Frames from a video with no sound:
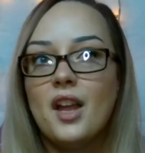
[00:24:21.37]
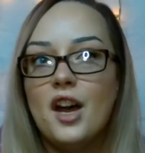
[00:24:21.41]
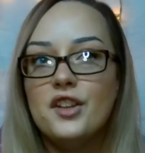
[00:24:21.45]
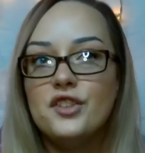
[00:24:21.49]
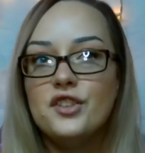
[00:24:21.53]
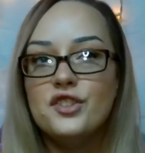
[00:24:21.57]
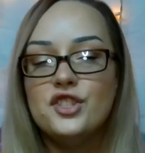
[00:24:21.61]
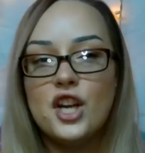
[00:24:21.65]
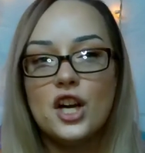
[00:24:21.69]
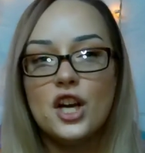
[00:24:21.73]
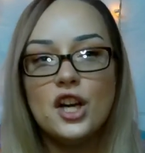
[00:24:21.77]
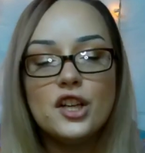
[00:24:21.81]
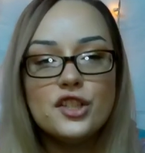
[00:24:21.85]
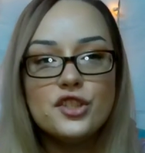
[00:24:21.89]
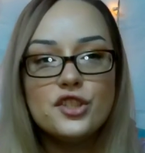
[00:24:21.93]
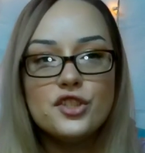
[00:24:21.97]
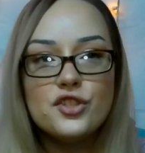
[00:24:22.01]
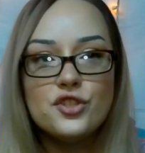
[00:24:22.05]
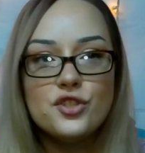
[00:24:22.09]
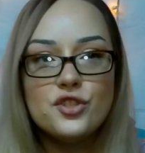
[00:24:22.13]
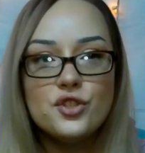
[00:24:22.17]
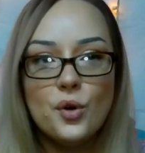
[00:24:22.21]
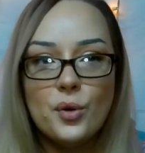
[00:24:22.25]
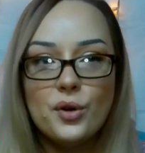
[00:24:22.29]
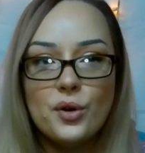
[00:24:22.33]
a dark
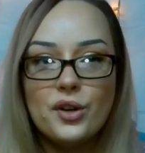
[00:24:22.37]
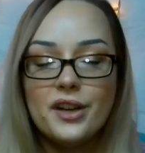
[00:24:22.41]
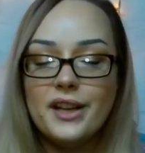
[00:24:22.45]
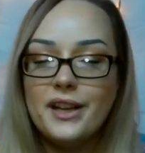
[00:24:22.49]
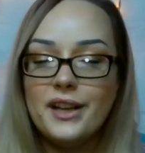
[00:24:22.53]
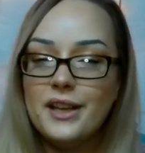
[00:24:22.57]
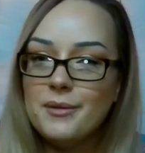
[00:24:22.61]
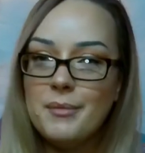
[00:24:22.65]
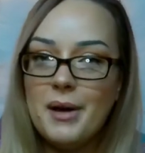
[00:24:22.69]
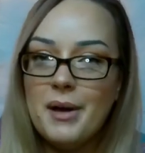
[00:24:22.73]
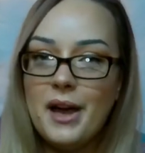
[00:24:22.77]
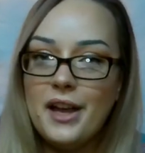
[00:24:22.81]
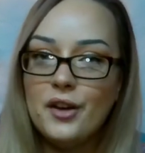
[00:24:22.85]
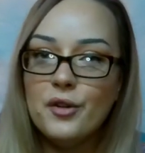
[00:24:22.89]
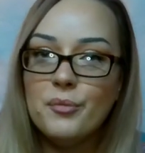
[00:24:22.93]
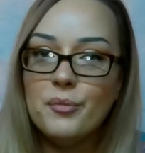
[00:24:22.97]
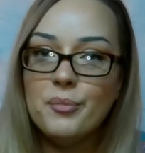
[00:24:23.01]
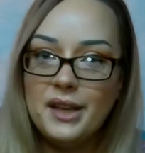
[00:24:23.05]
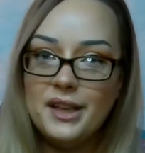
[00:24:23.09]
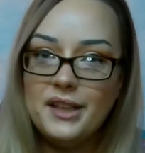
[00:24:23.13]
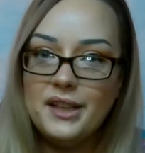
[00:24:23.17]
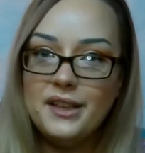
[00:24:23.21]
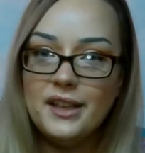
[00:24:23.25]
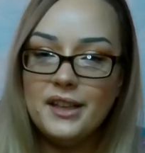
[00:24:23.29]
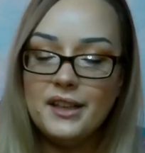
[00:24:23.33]
story in my
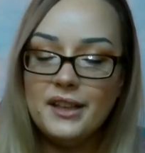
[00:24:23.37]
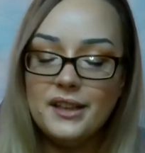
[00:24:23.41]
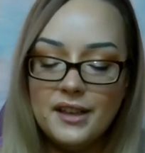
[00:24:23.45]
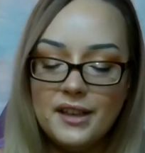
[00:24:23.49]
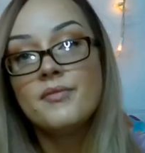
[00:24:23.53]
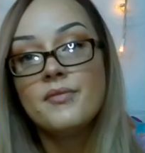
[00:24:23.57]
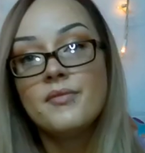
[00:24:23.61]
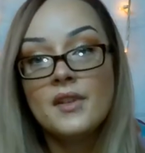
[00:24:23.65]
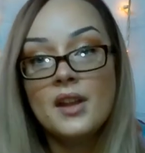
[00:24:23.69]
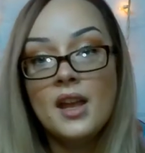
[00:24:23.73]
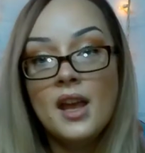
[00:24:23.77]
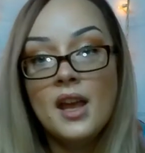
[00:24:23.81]
opinion.